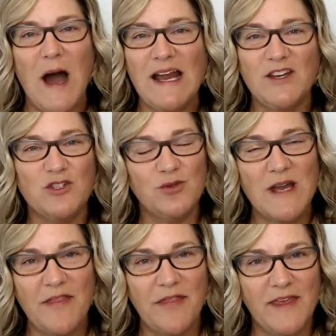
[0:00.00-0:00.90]
Why did you
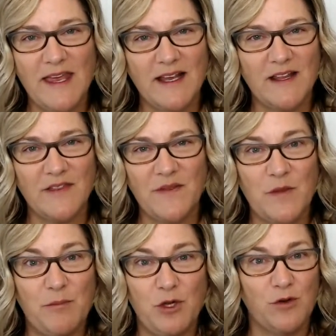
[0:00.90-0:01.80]
not think
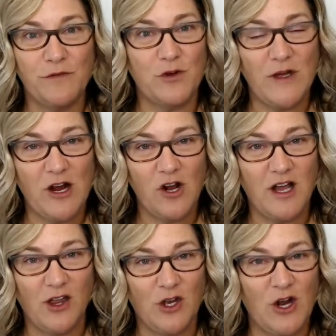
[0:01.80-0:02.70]
that the beautiful hair
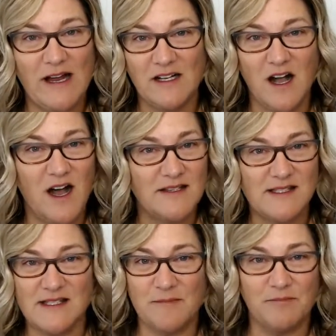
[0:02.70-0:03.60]
color and
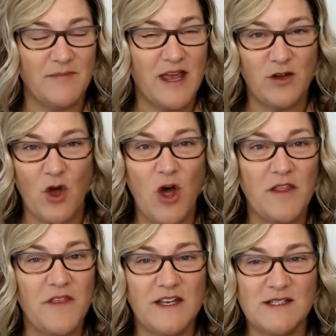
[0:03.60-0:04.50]
cuts and
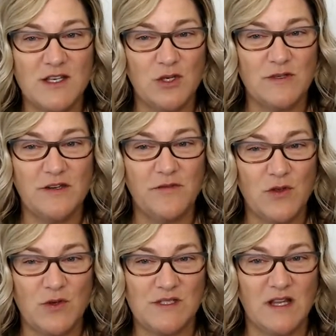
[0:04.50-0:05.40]
all the things that you did
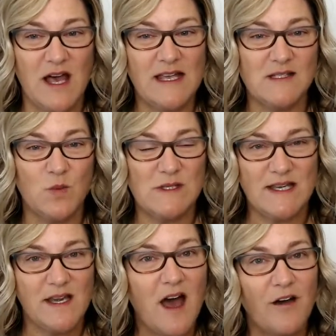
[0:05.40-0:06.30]
for those clients
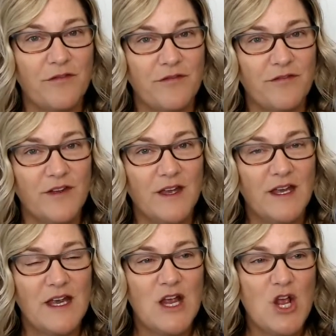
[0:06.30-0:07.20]
was enough?
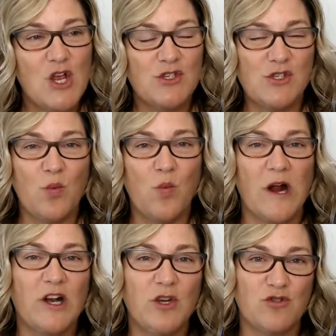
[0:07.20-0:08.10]
So
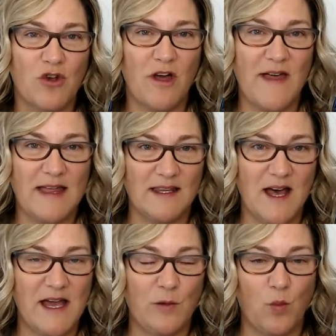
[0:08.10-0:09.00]
where do you draw that
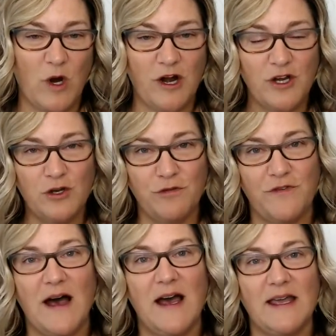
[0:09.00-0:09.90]
line? Where do you
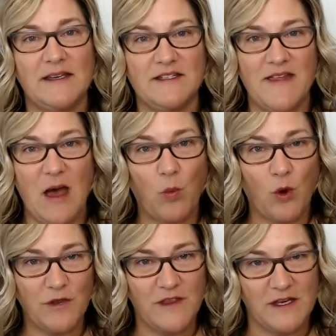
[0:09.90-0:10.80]
find that
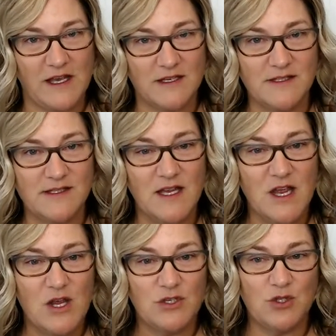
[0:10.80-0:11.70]
worthiness